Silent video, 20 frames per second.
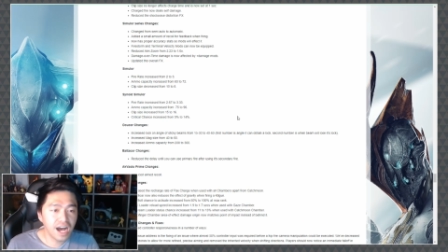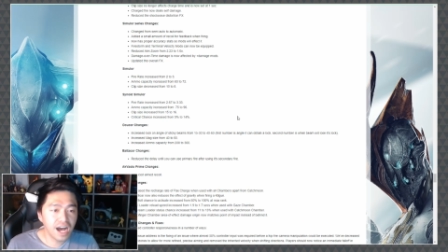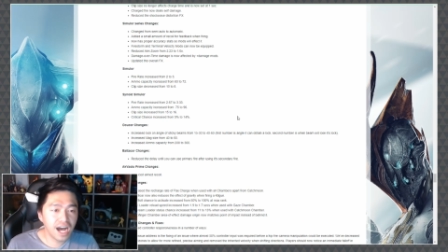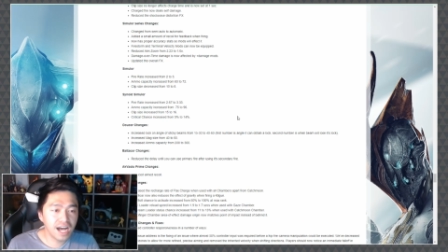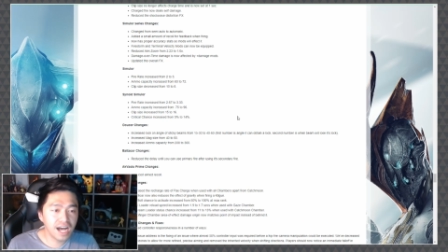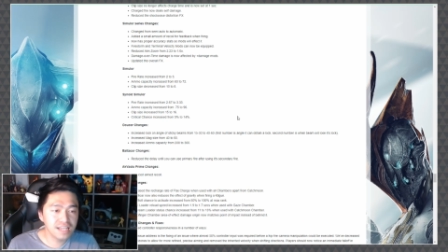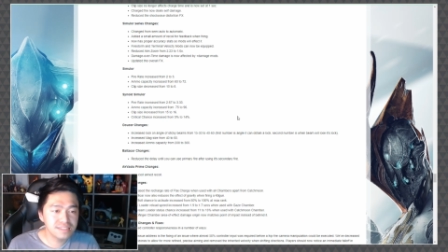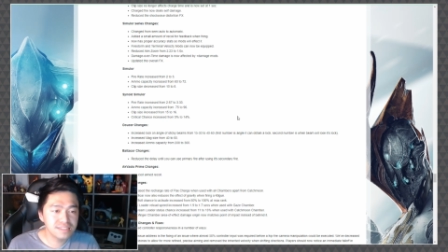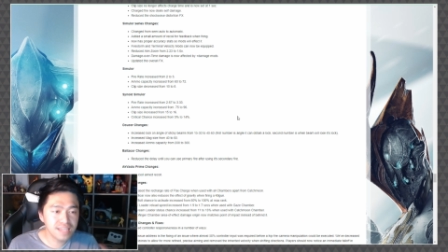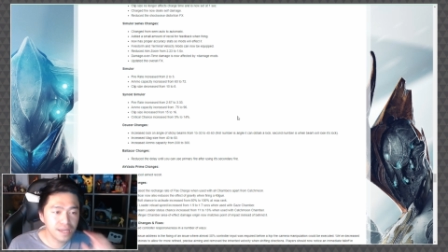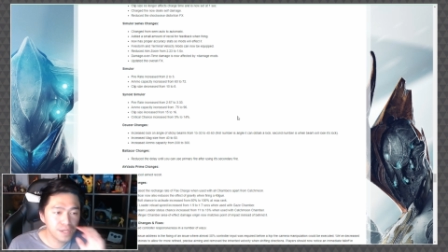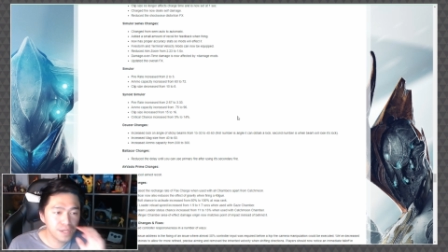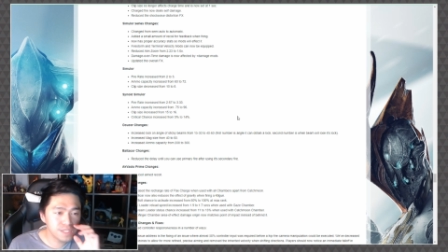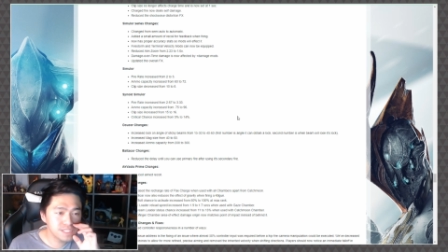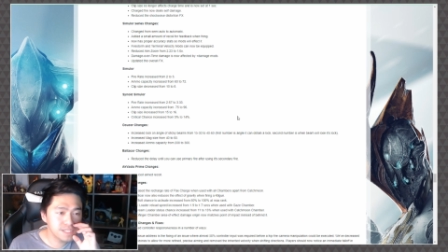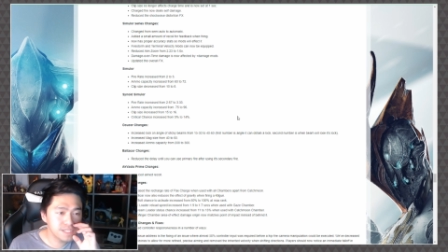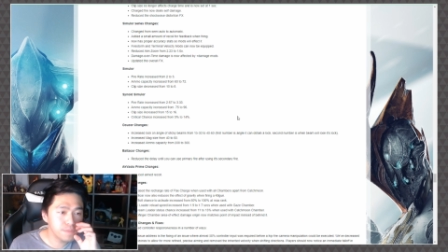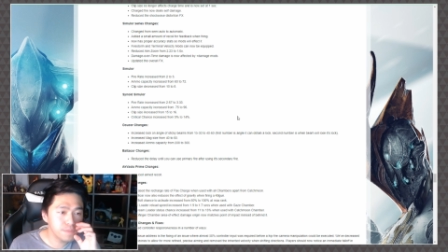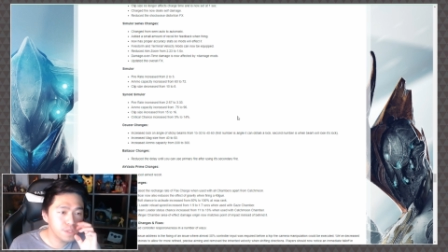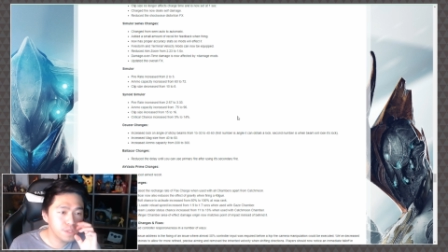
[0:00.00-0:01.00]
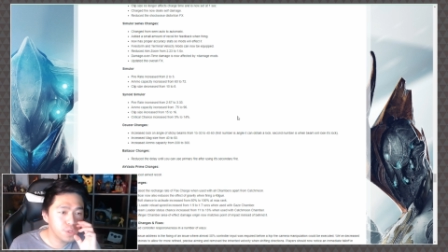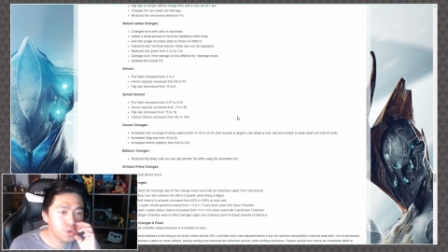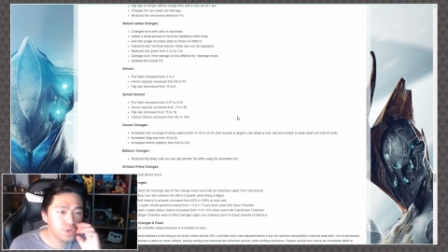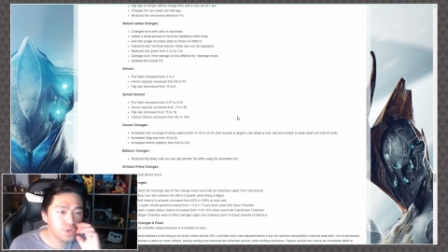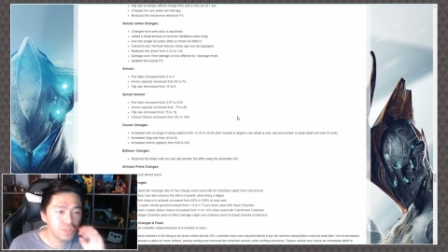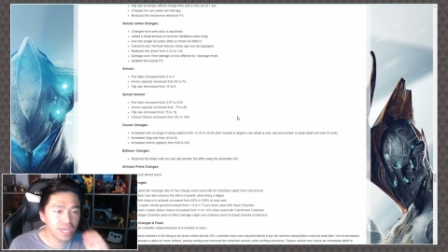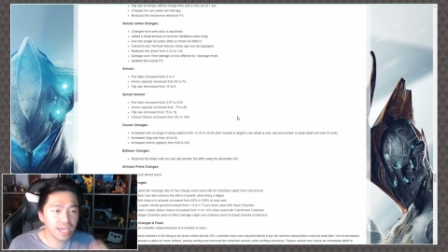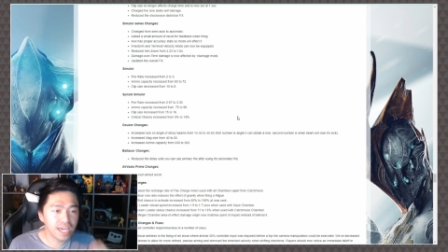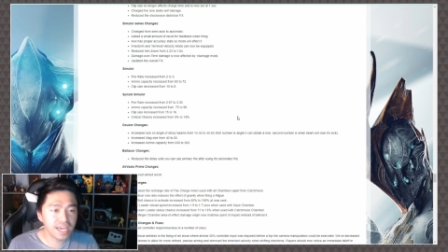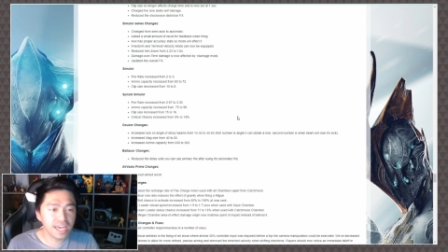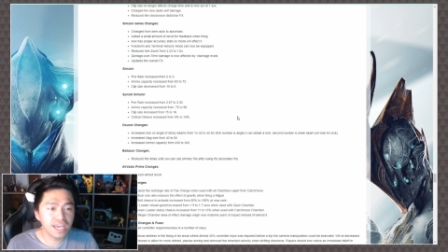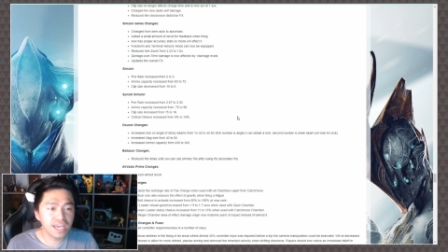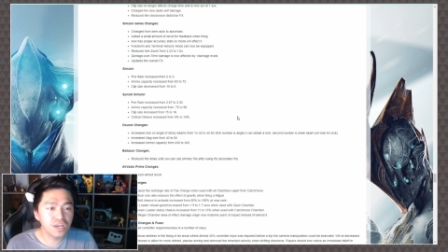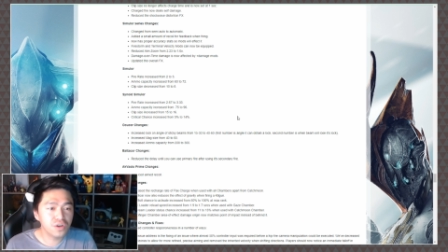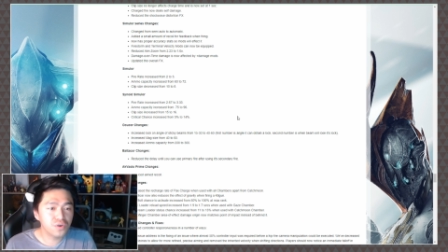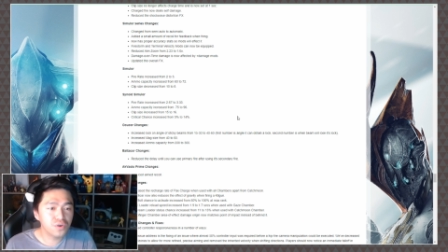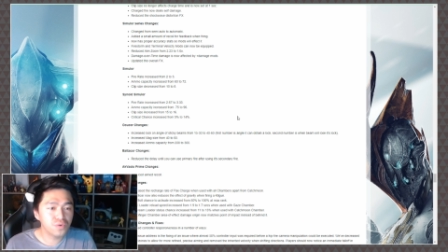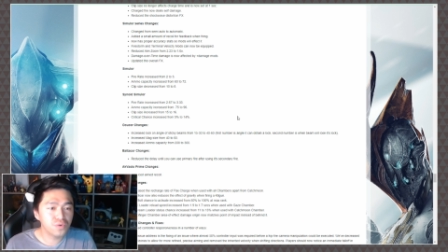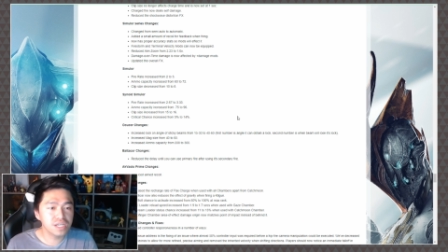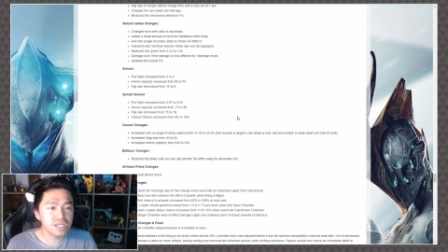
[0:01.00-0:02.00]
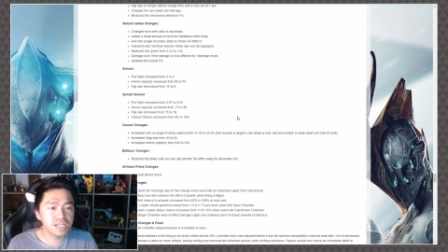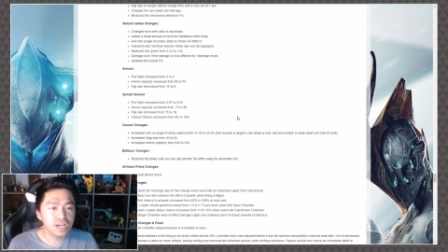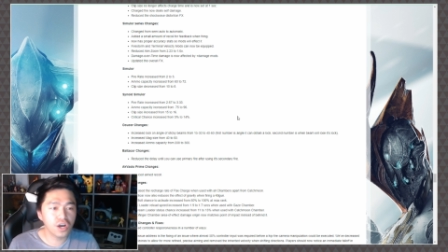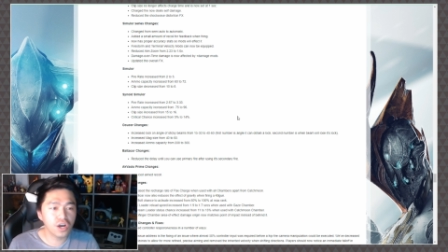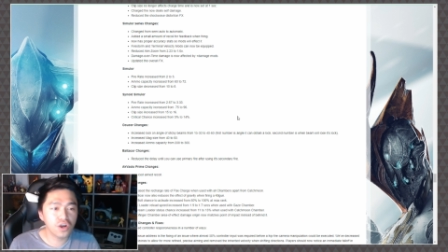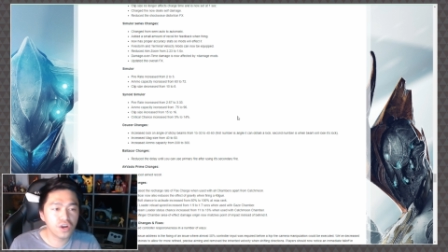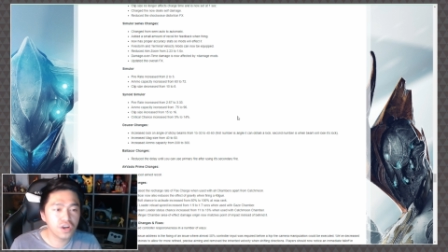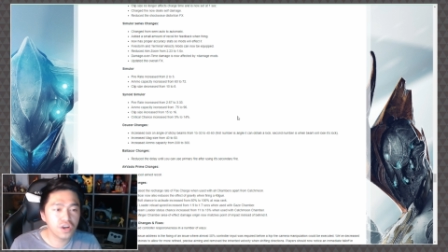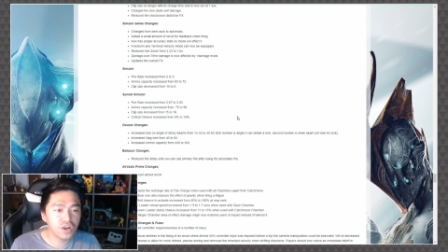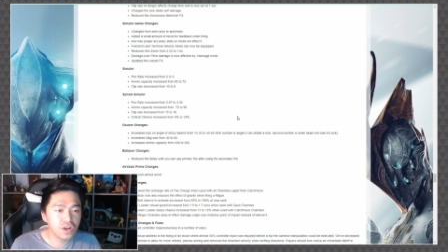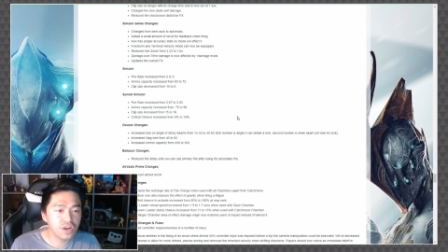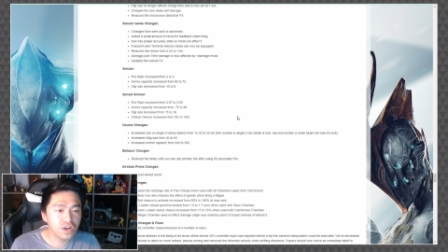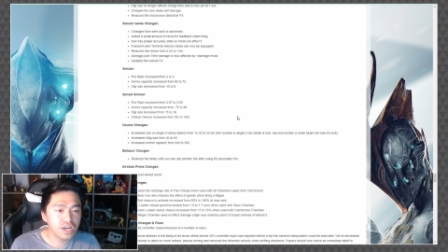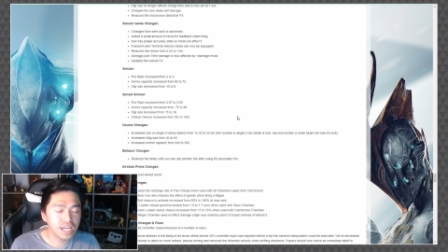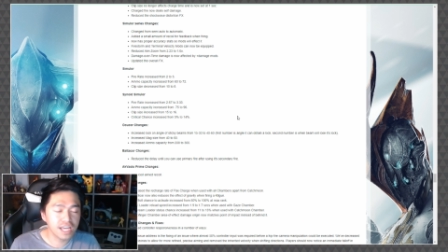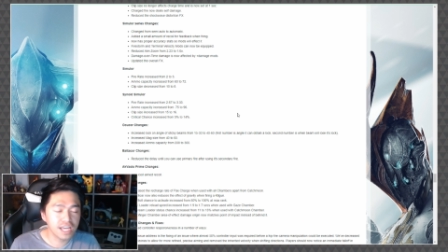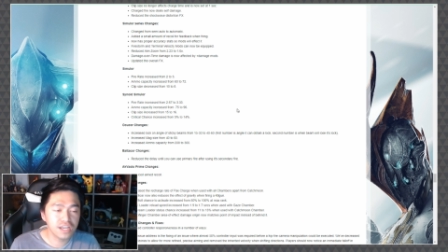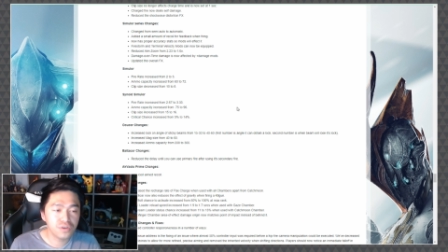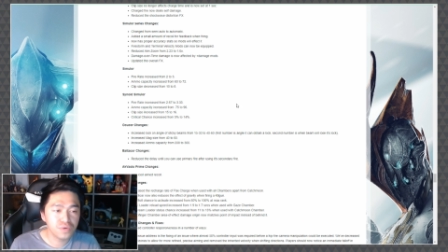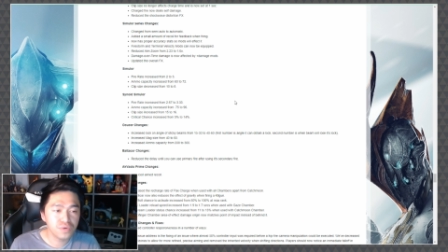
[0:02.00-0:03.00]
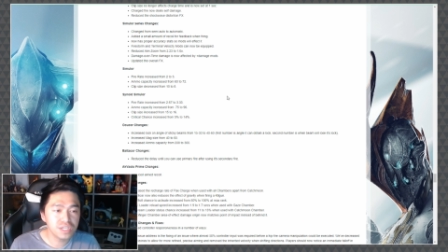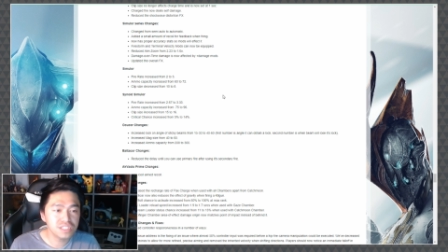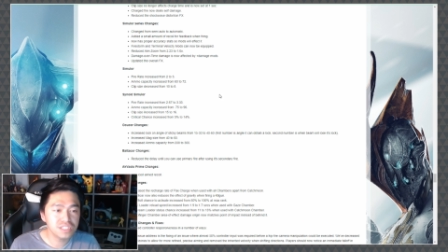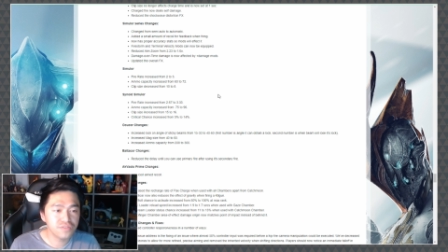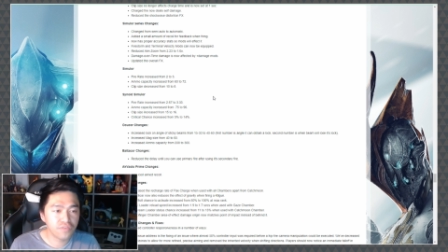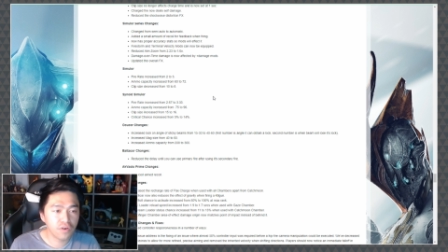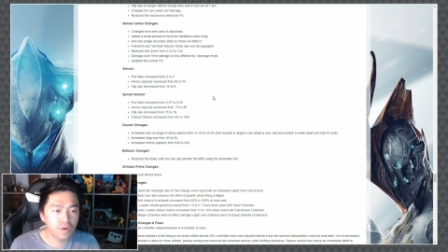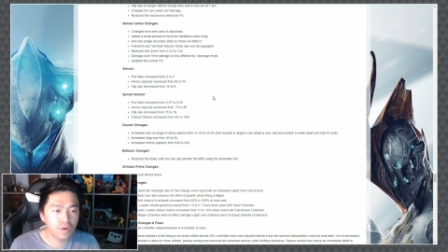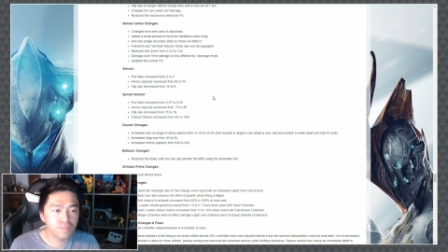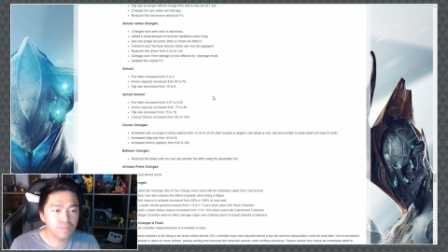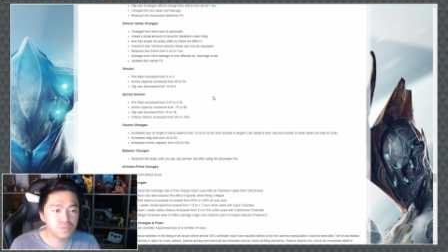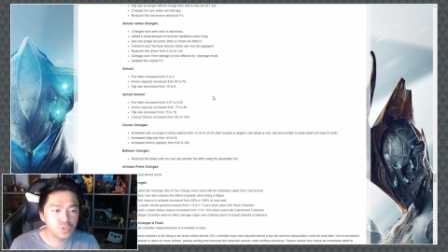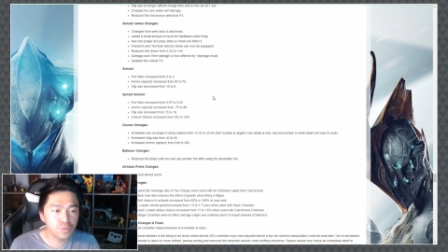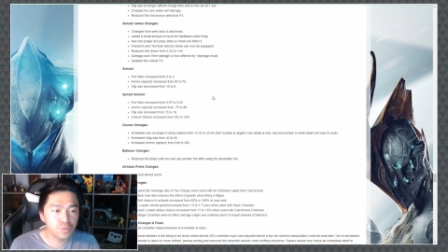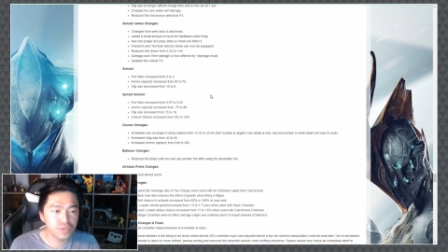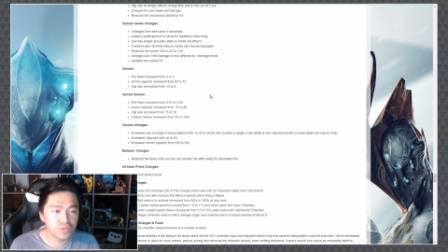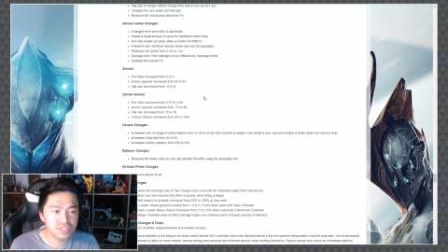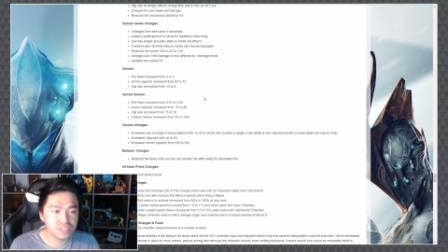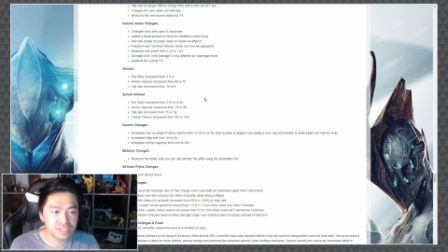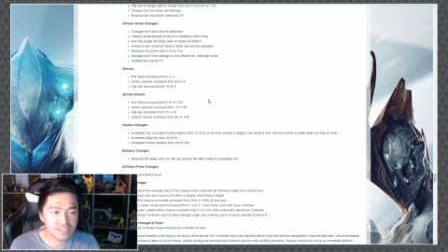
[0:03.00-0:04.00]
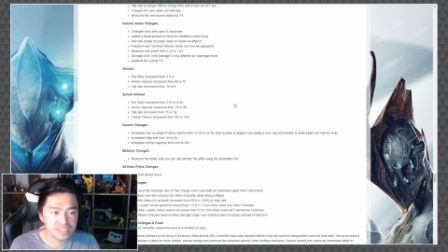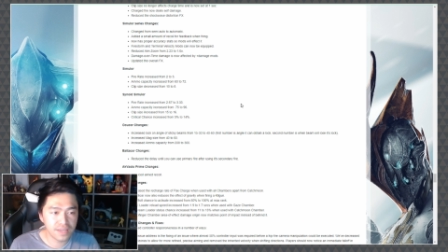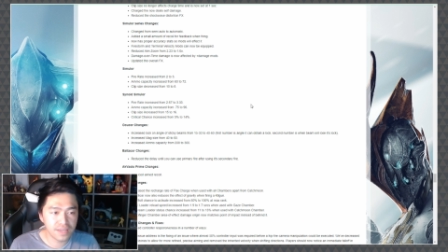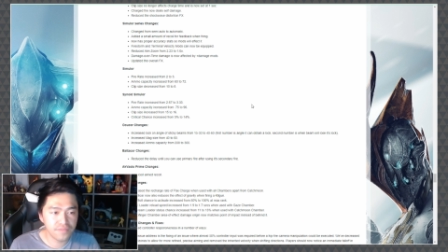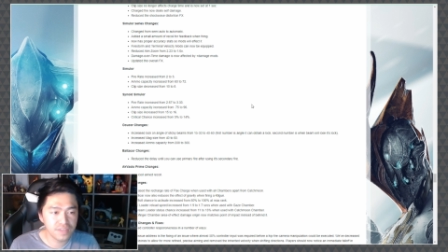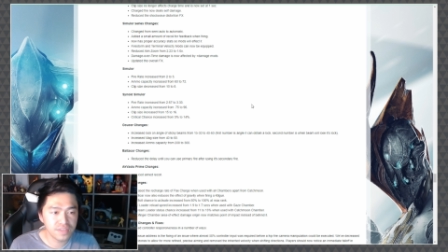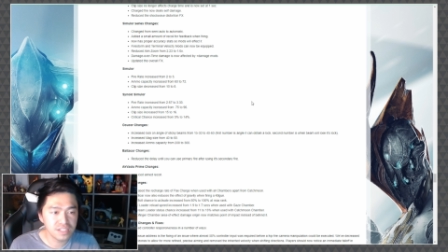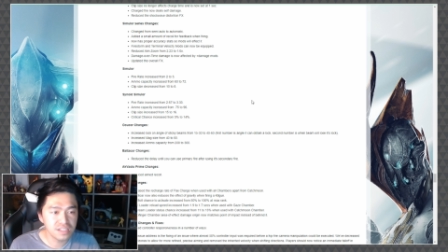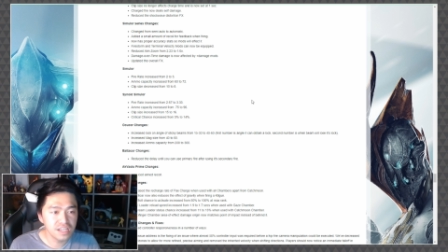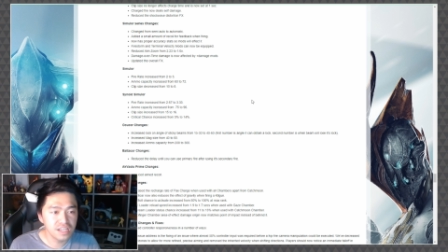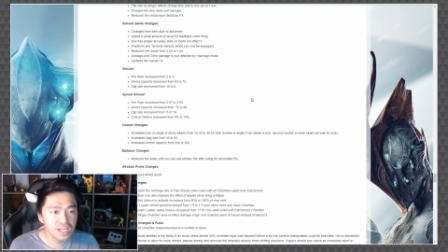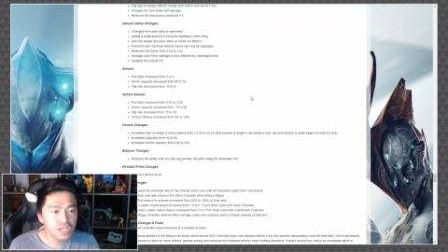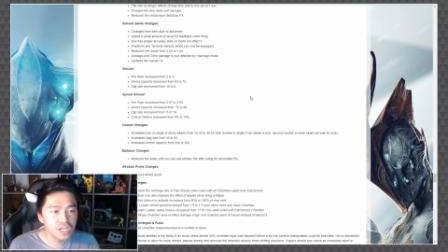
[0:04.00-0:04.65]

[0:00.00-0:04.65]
Uh, Synoid Simulor, they increase or increase from 2.67